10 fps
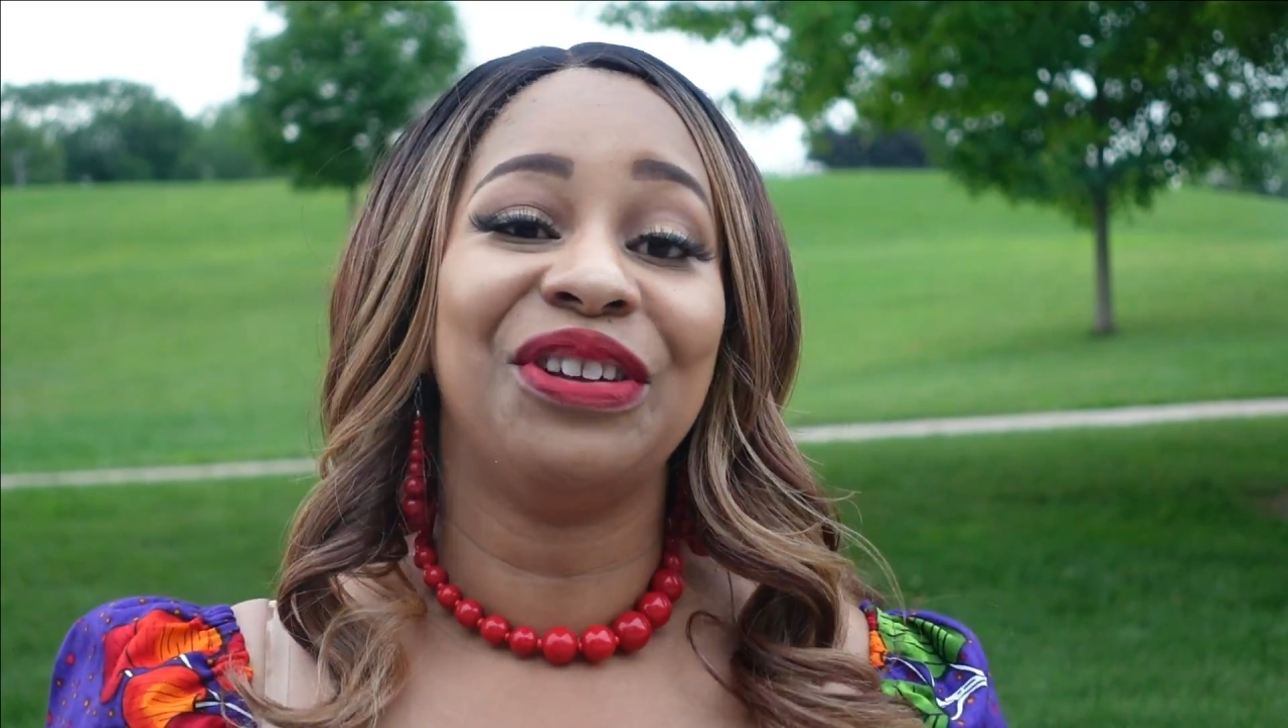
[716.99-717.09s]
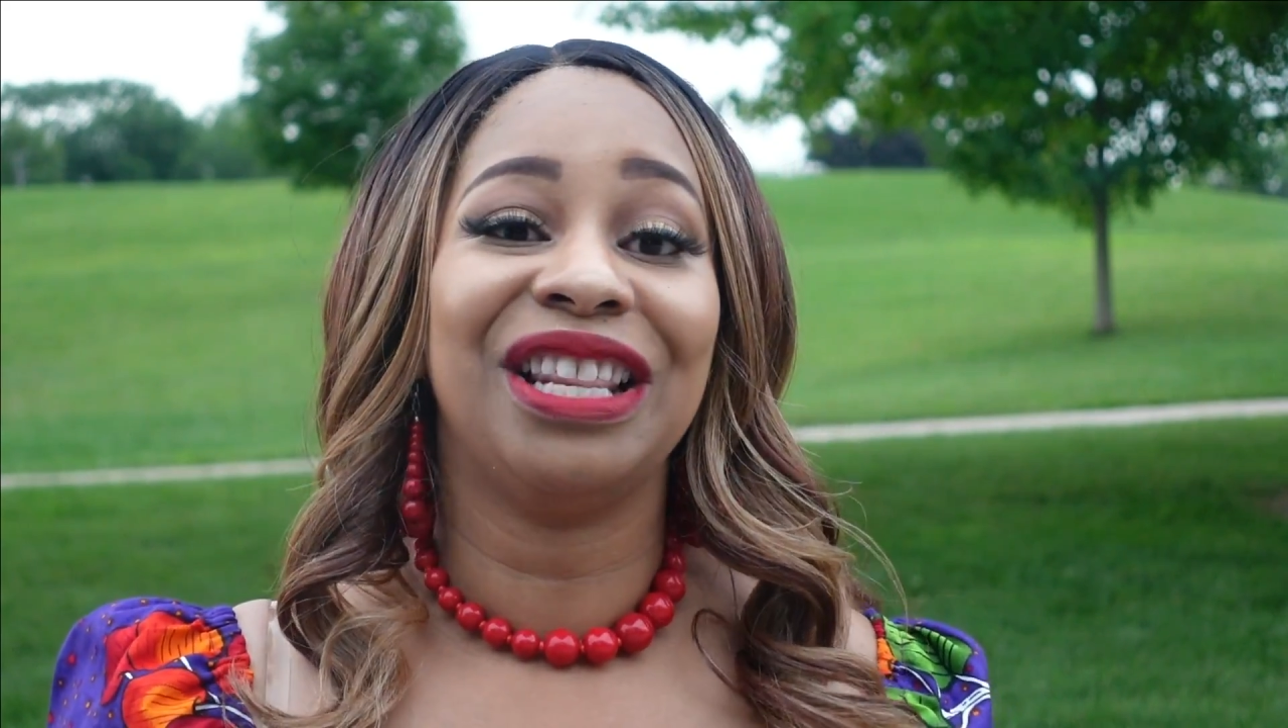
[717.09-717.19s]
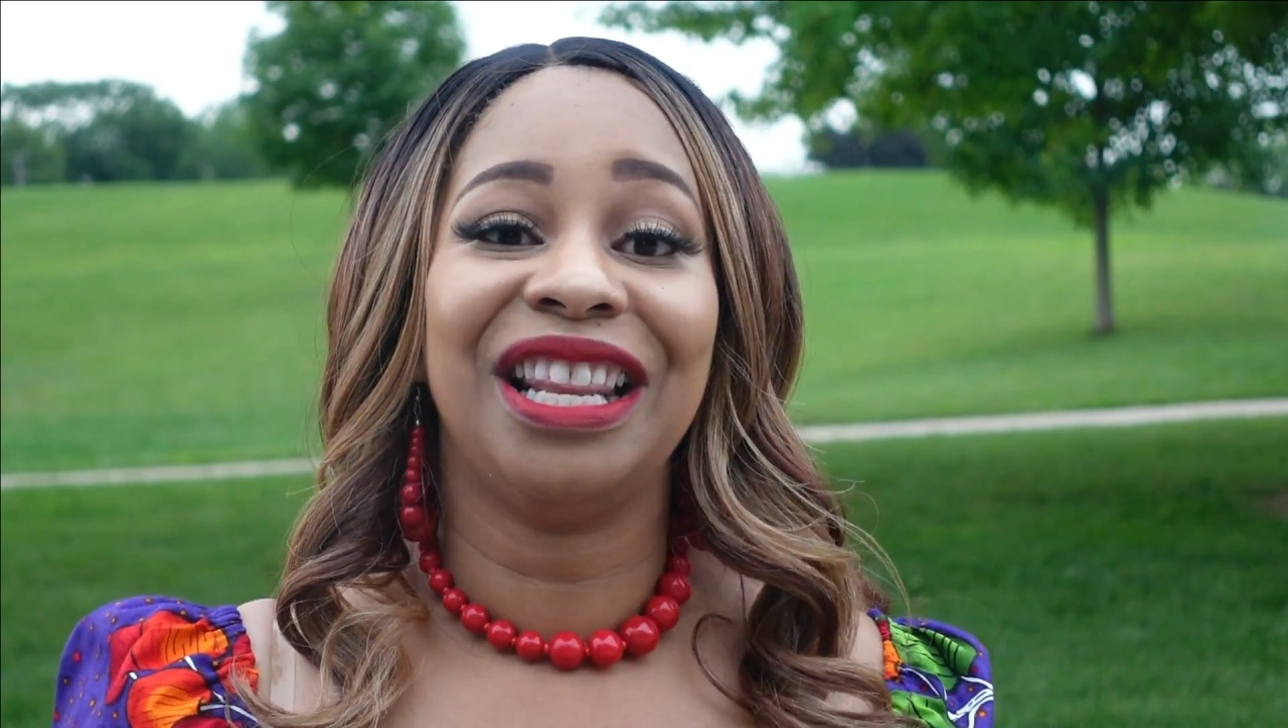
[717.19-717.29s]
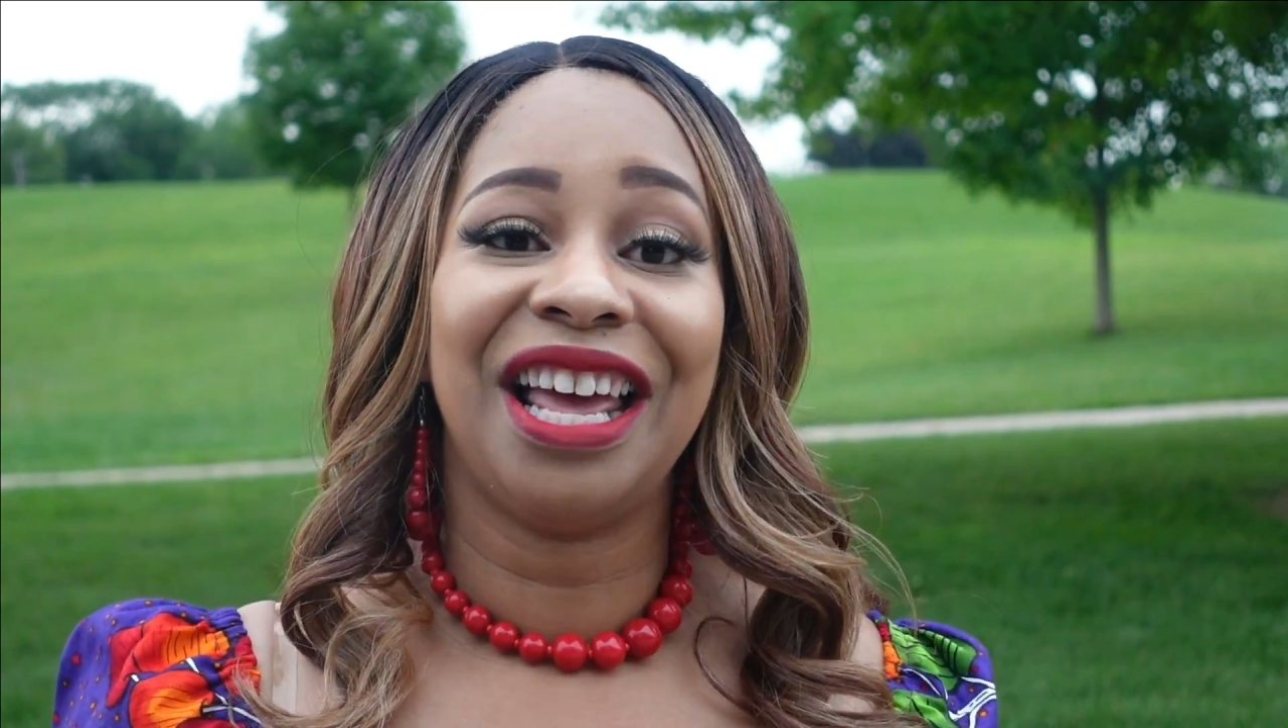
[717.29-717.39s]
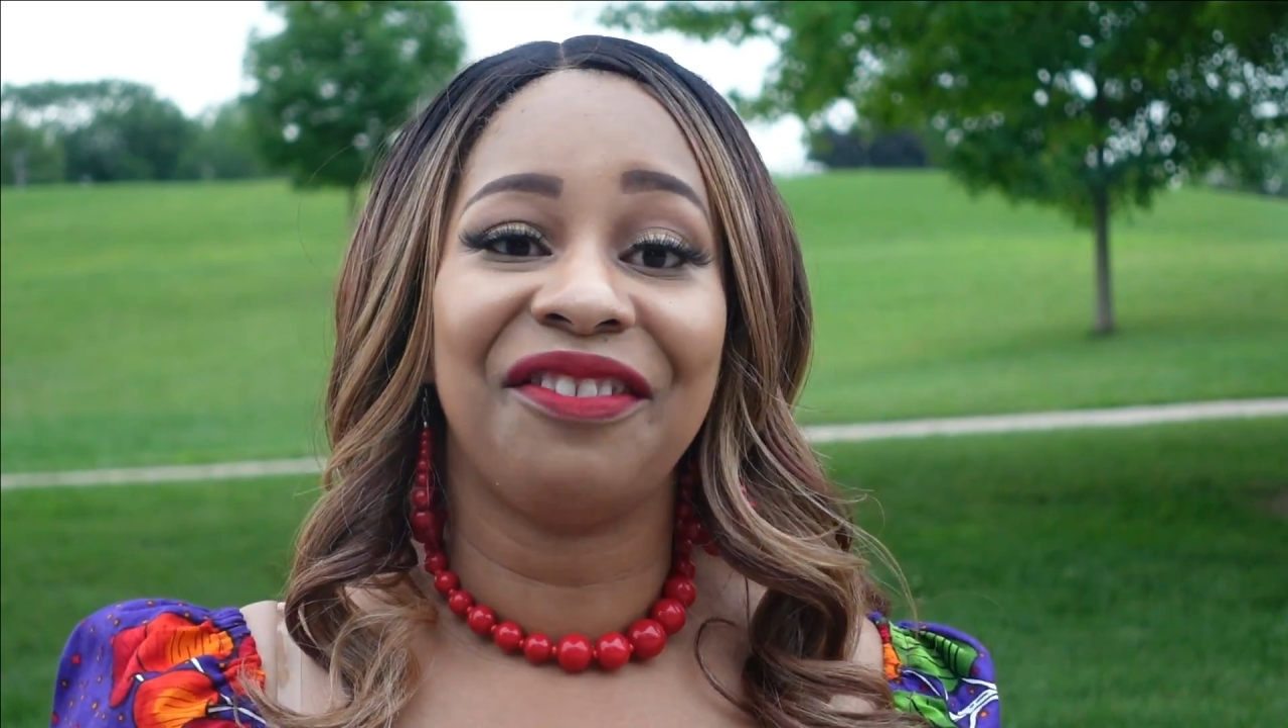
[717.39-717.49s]

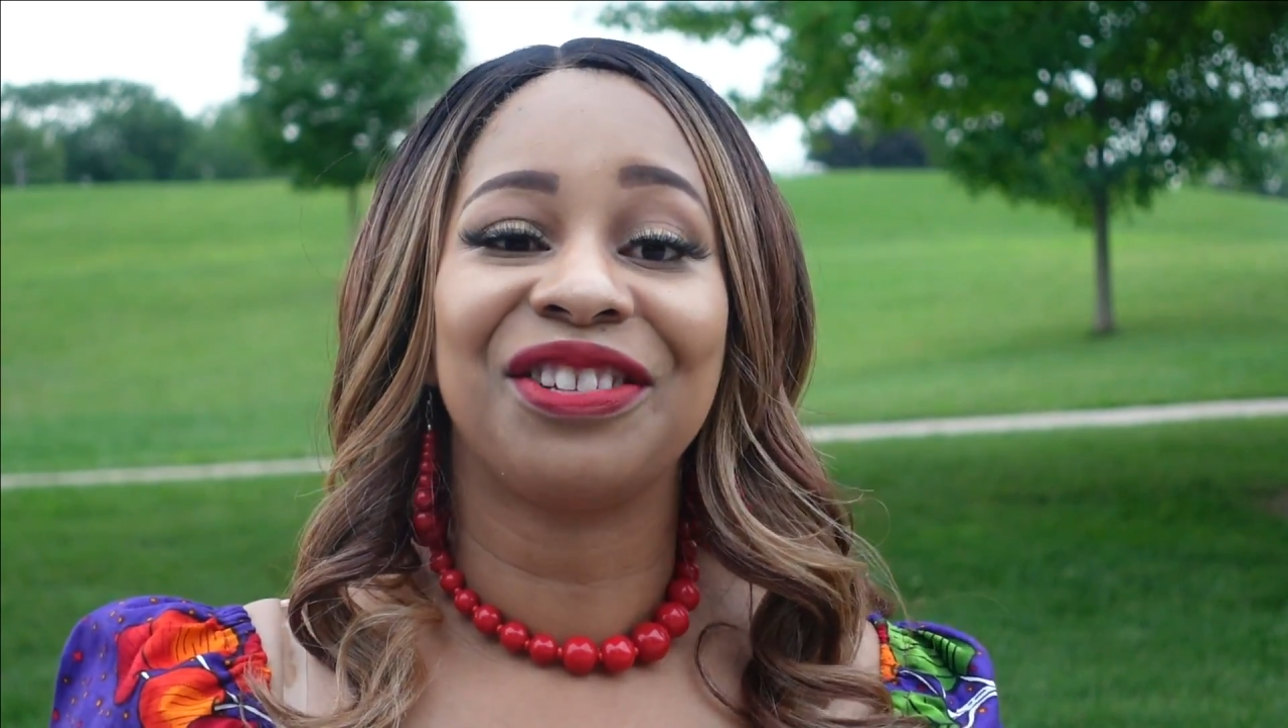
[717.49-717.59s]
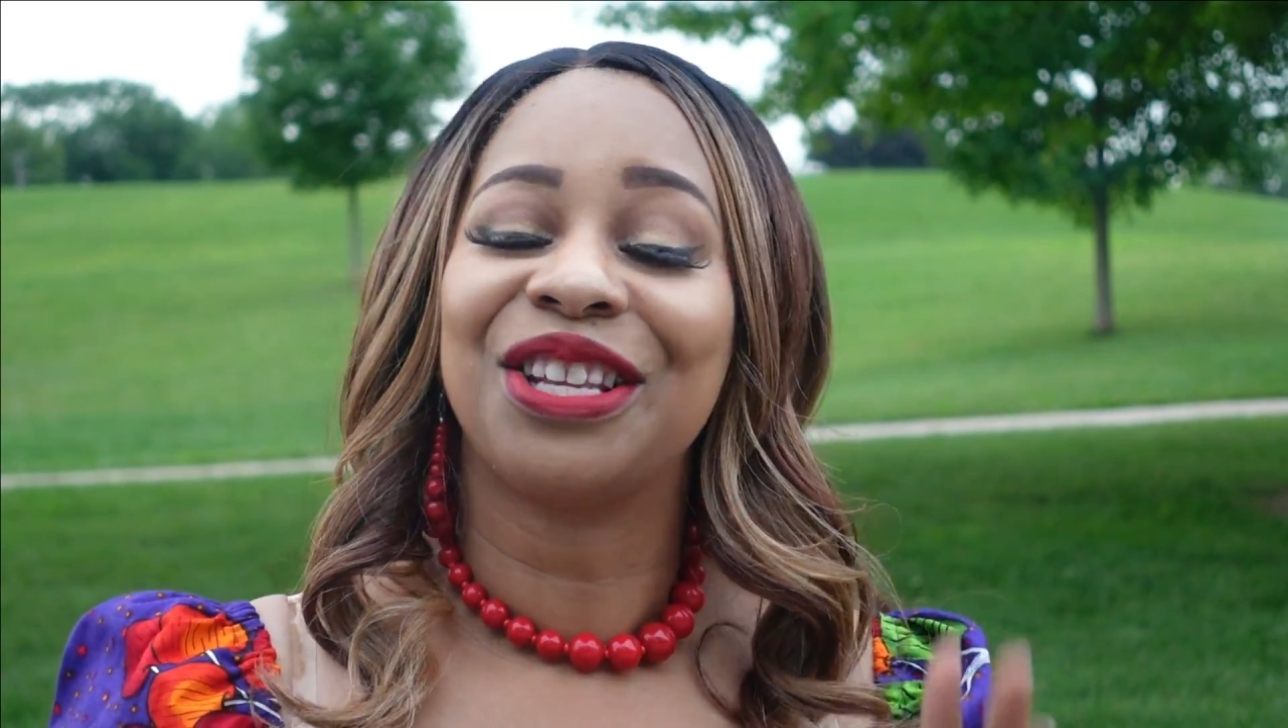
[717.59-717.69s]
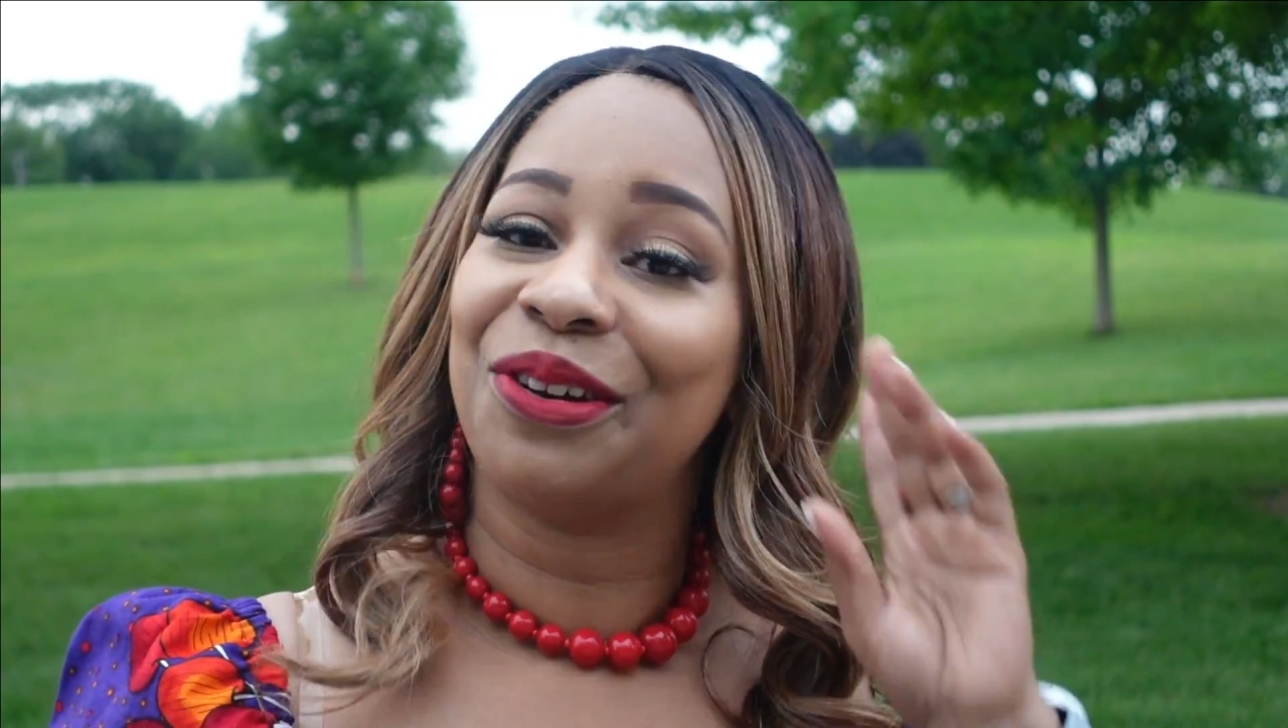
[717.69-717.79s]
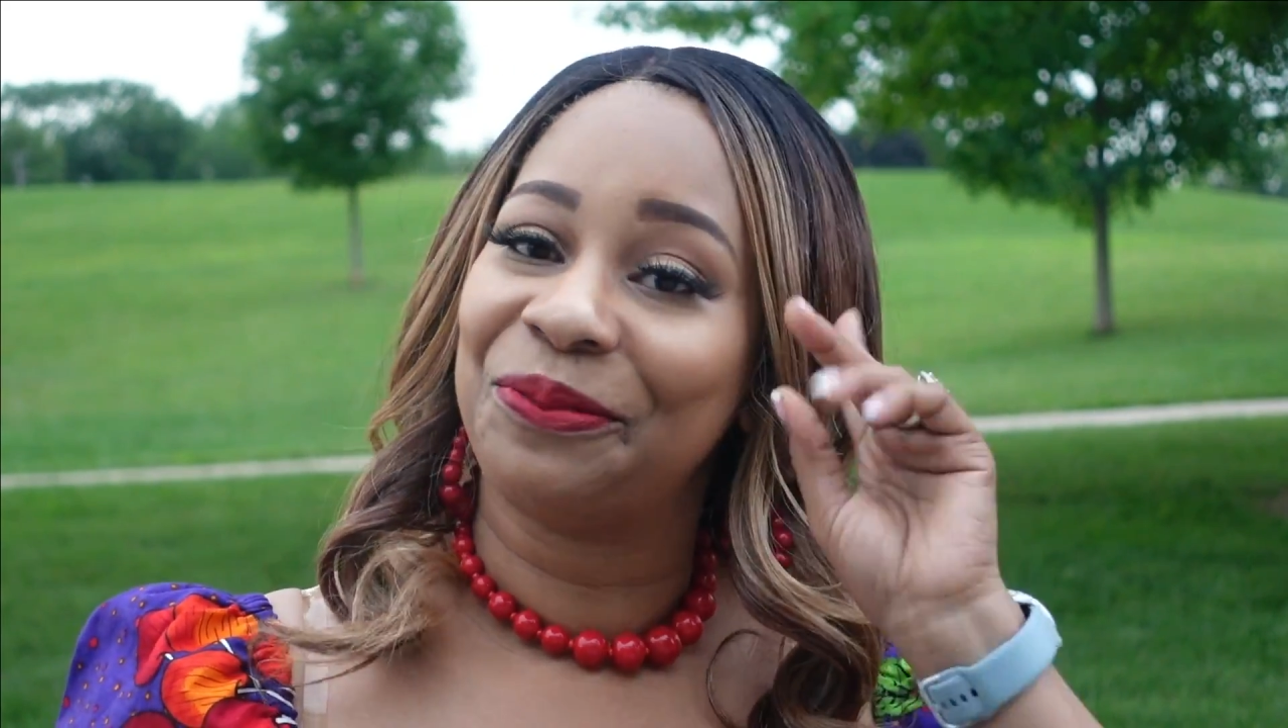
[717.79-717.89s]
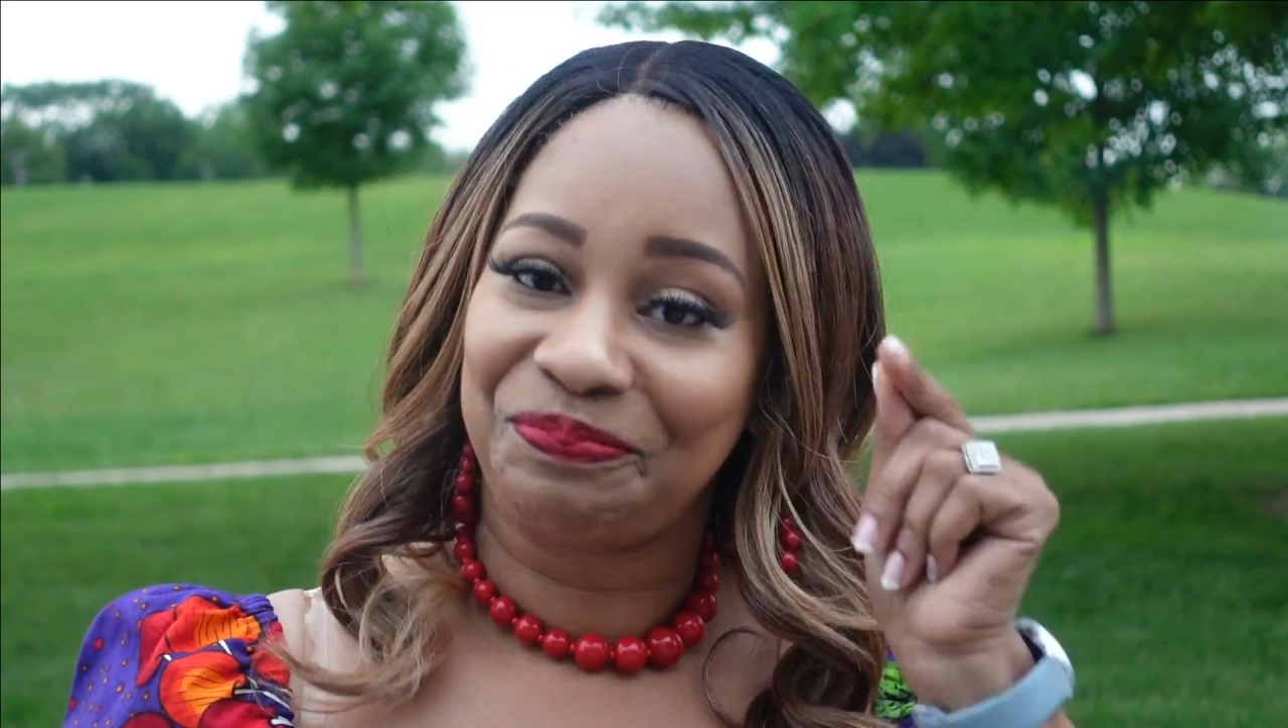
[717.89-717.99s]
it left,
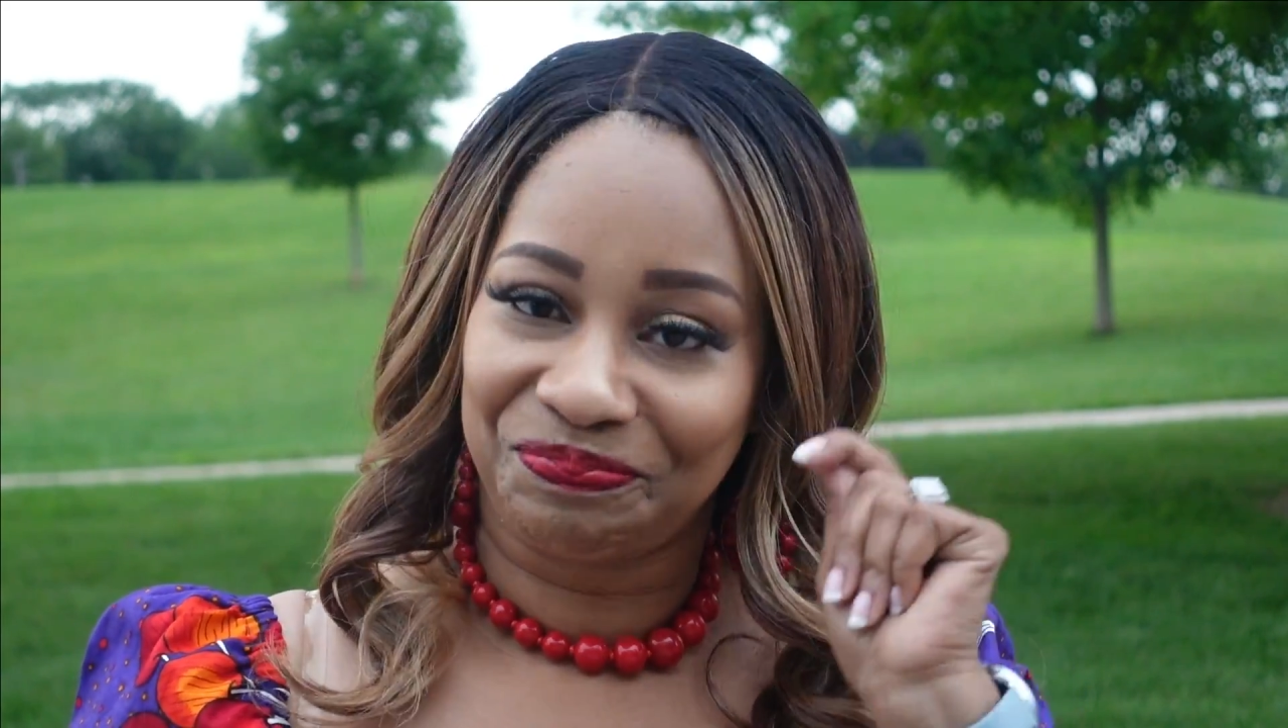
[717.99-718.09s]
so